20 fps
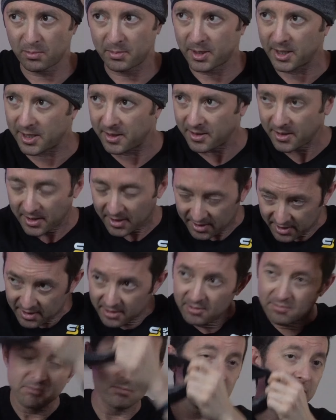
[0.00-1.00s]
but
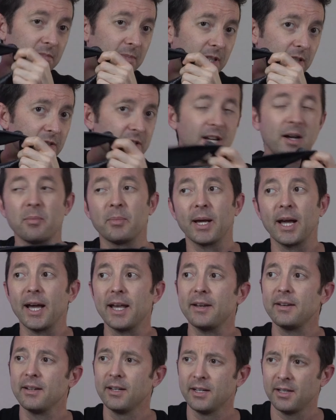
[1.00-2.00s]
you know, it's not
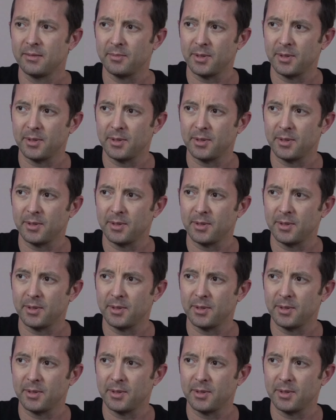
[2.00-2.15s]
bad.